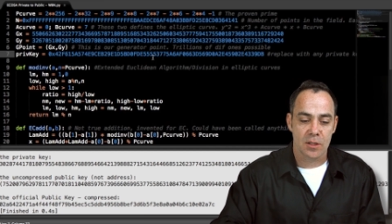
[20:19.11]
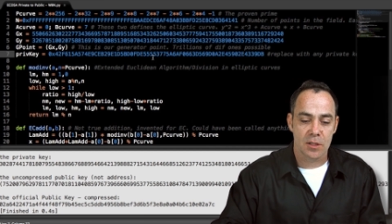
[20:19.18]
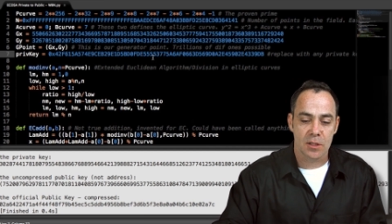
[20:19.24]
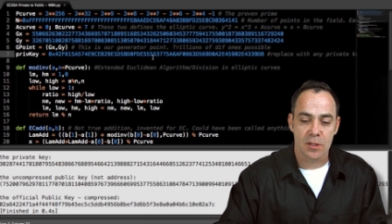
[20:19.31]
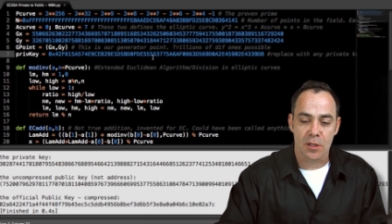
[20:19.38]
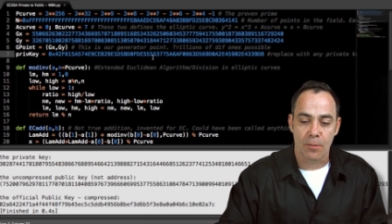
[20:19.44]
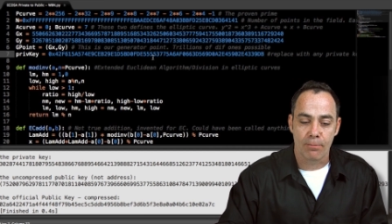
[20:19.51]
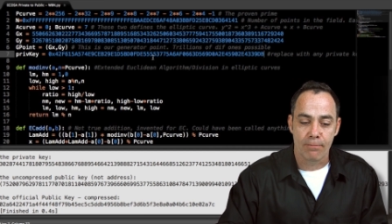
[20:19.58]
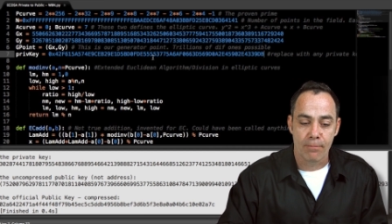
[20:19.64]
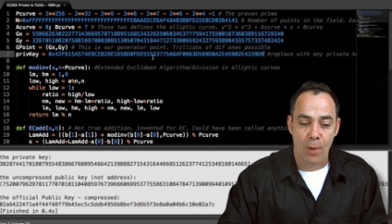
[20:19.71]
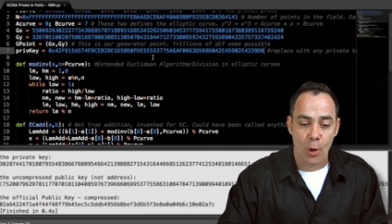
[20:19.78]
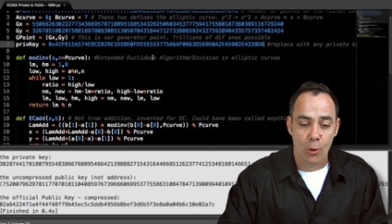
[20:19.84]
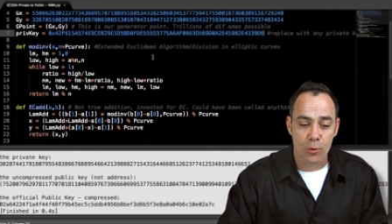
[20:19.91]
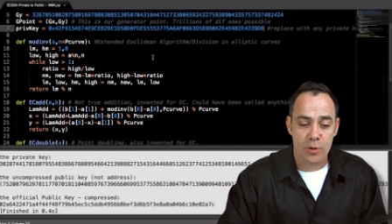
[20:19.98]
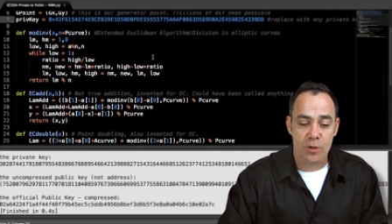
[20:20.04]
This is the
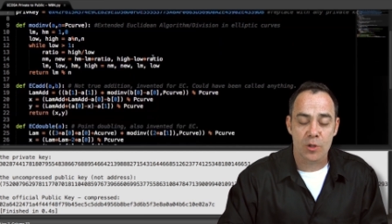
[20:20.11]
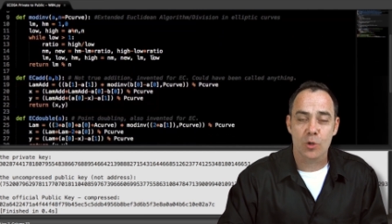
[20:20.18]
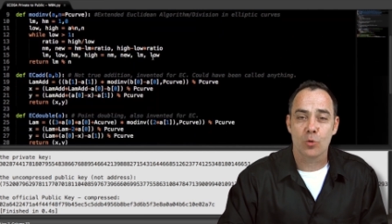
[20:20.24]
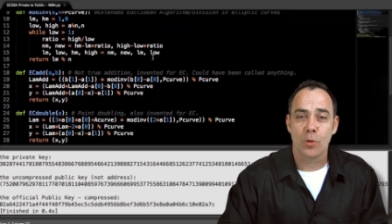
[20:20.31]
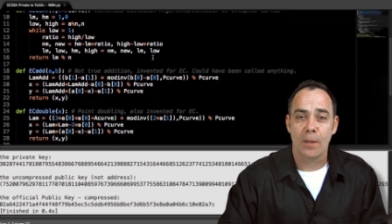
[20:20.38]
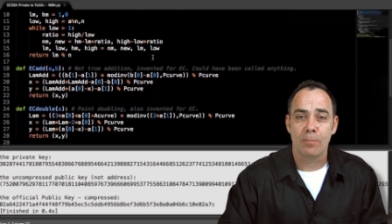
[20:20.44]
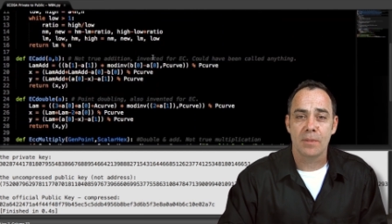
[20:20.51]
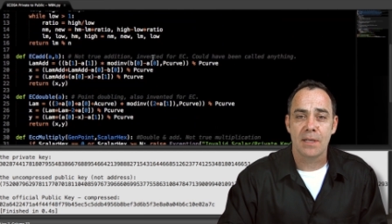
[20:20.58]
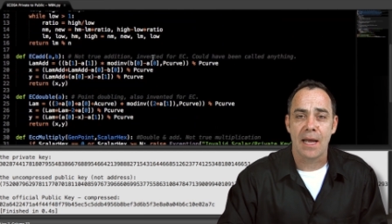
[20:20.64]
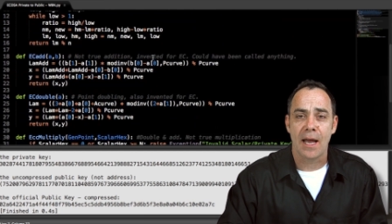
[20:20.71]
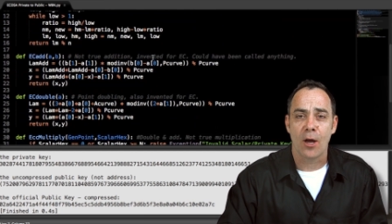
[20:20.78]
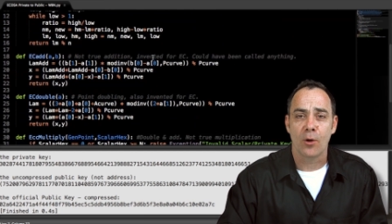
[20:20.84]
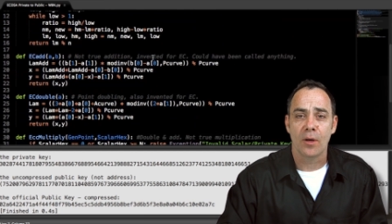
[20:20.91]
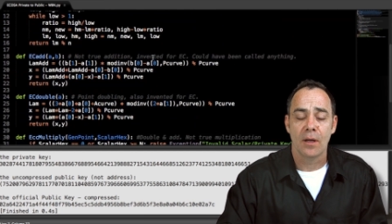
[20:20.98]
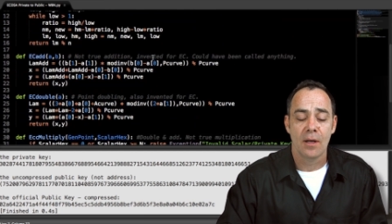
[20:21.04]
most stripped
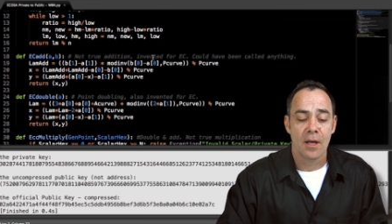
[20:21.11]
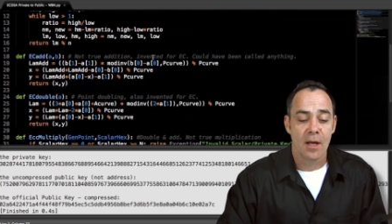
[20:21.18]
down